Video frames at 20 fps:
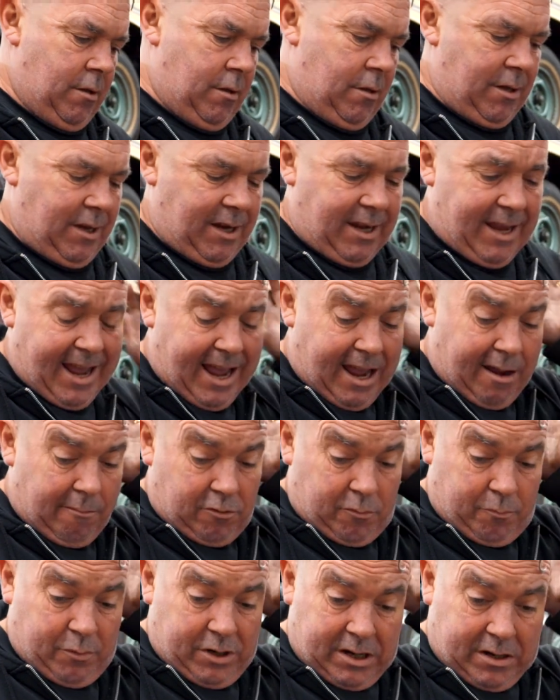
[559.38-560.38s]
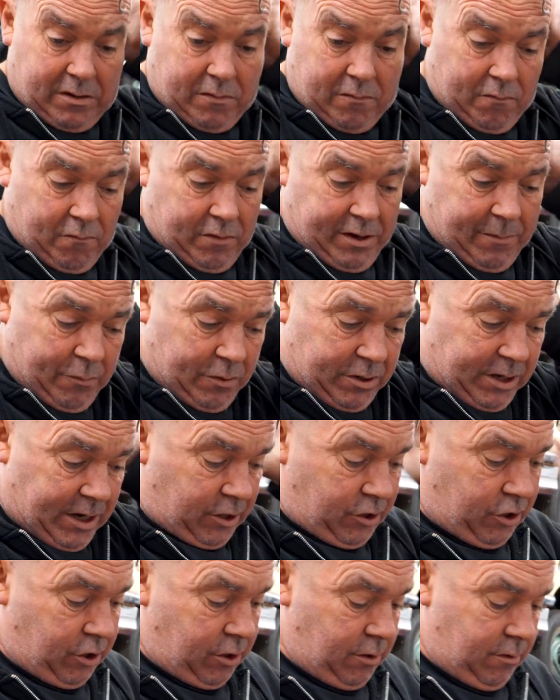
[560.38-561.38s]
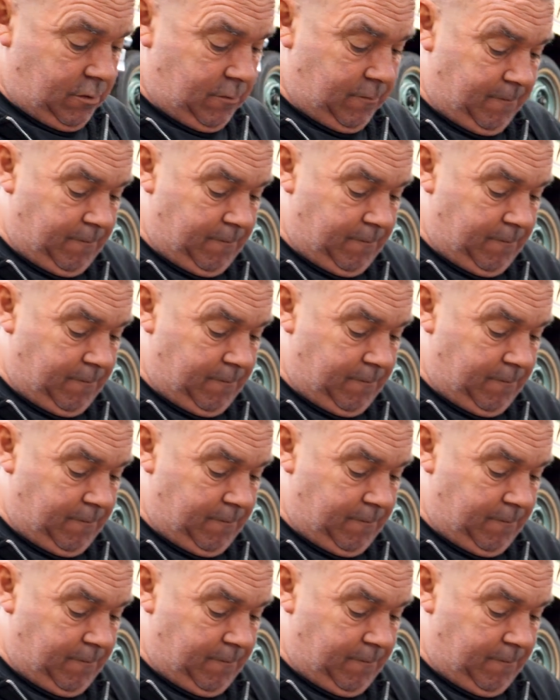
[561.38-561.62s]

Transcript: The cams being reproduction